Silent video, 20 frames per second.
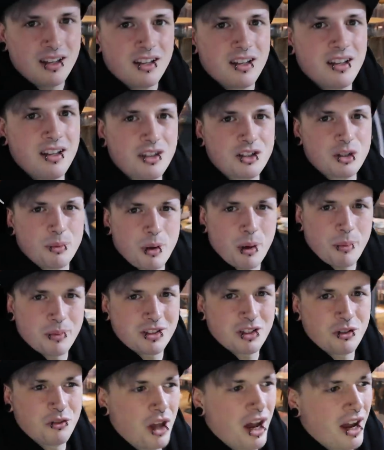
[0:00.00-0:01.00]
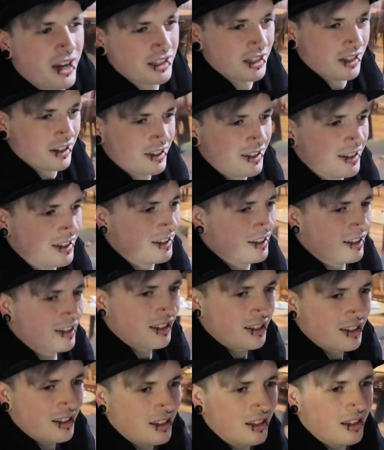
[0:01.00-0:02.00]
Yeah. Should be open till nine. On
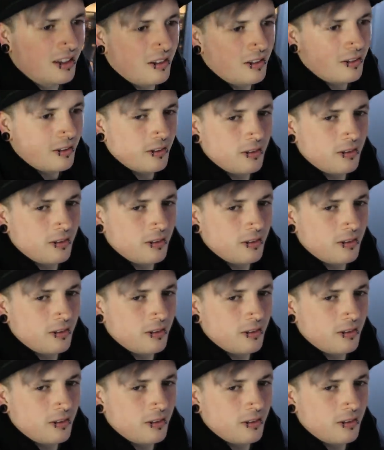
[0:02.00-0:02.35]
Thursdays,